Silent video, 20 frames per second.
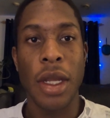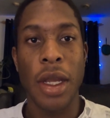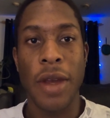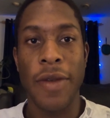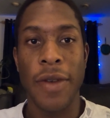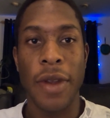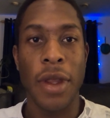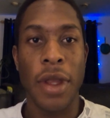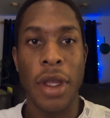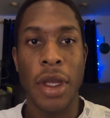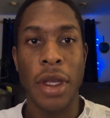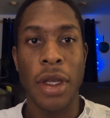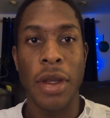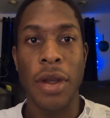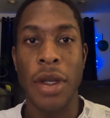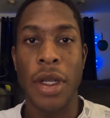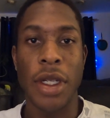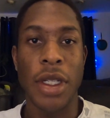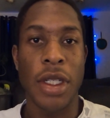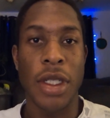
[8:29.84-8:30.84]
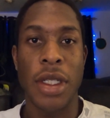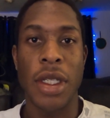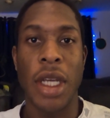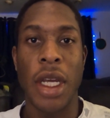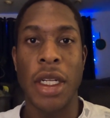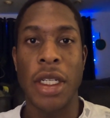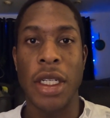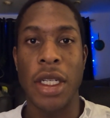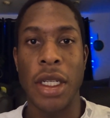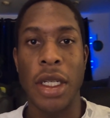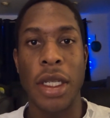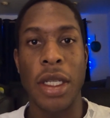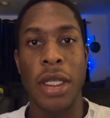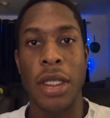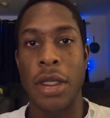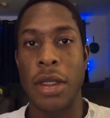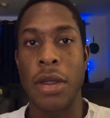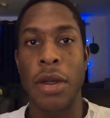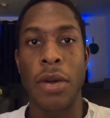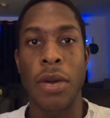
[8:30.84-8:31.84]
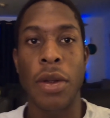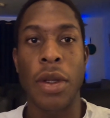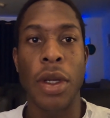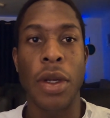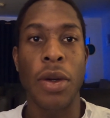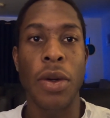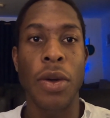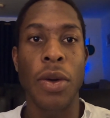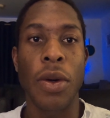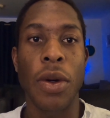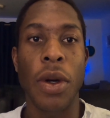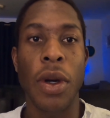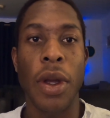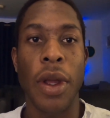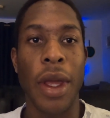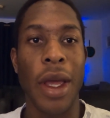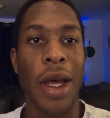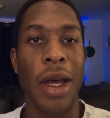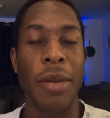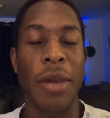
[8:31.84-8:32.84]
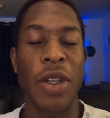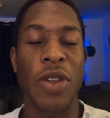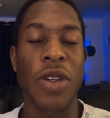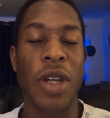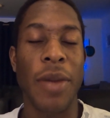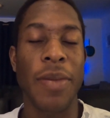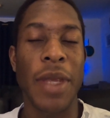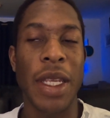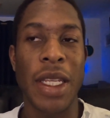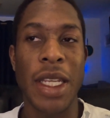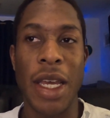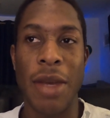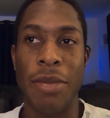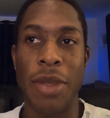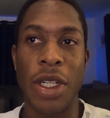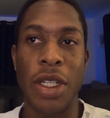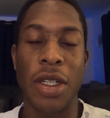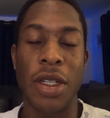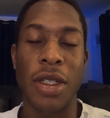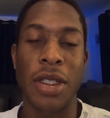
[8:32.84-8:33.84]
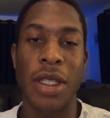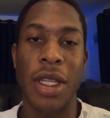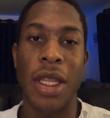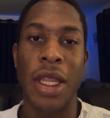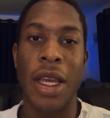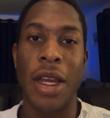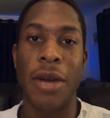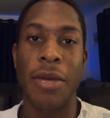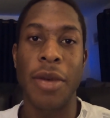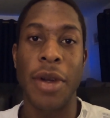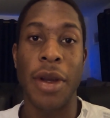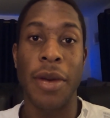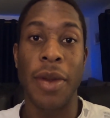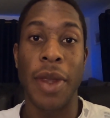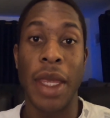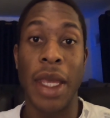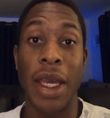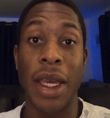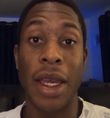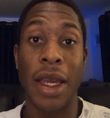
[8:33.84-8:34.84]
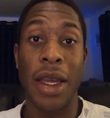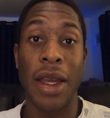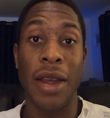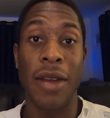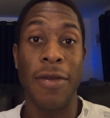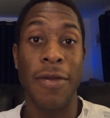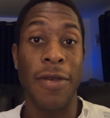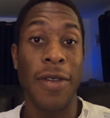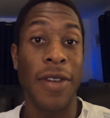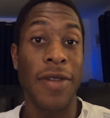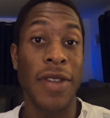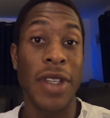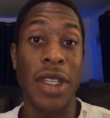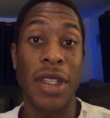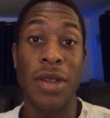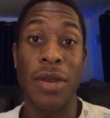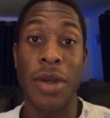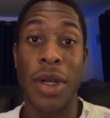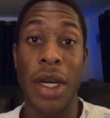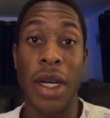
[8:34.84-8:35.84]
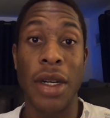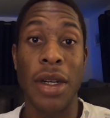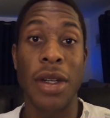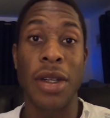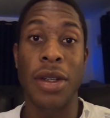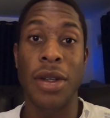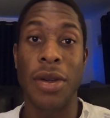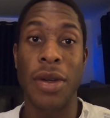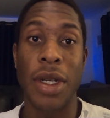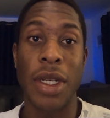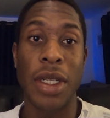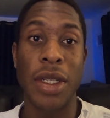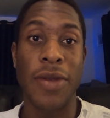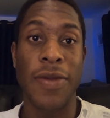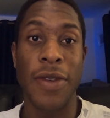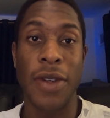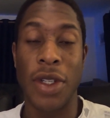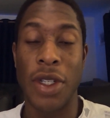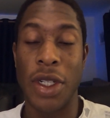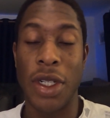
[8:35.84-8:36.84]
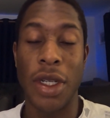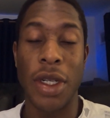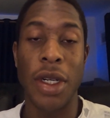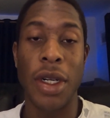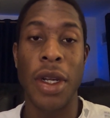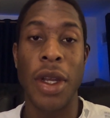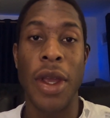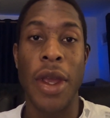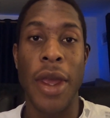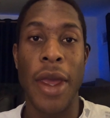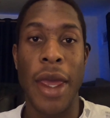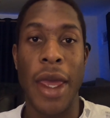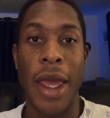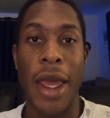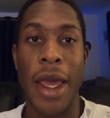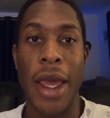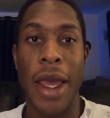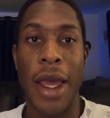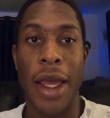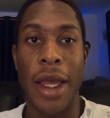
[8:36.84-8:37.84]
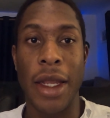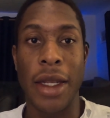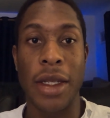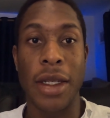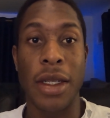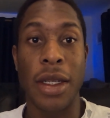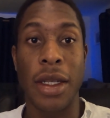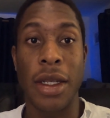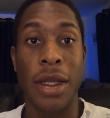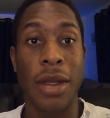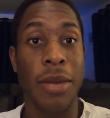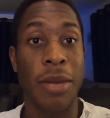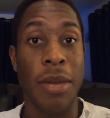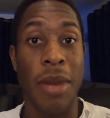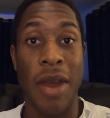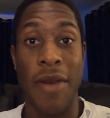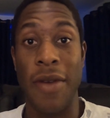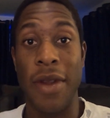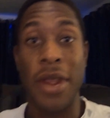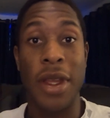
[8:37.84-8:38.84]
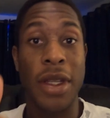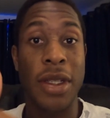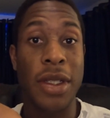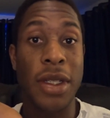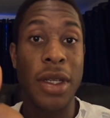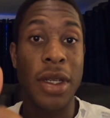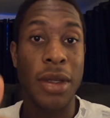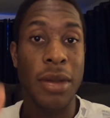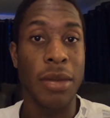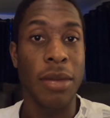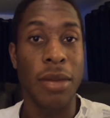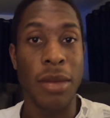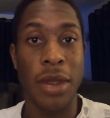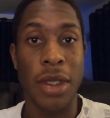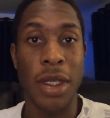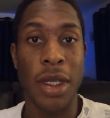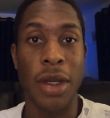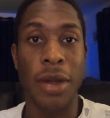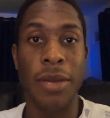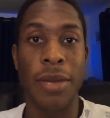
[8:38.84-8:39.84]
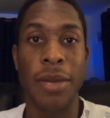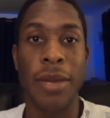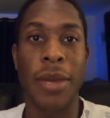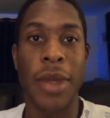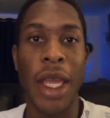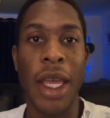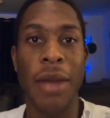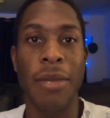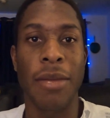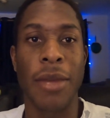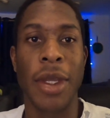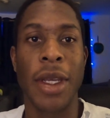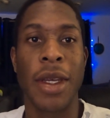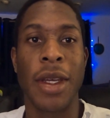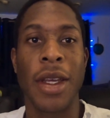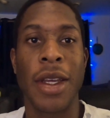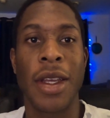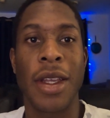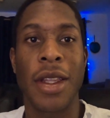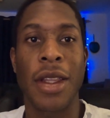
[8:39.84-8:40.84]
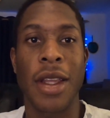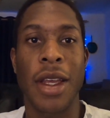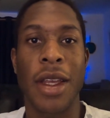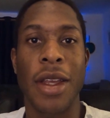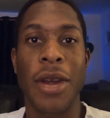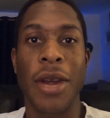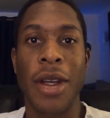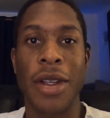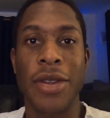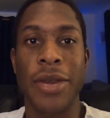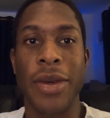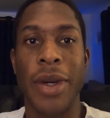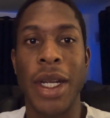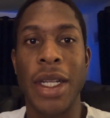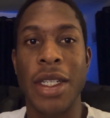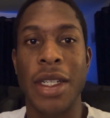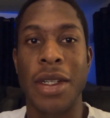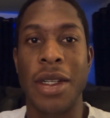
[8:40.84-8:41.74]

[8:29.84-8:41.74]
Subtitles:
everything, you can just touch it. It's totally cool. It dropped the temperatures in there probably like 50 to 100 degrees for sure, and everything's good. So yeah, thank you guys for watching.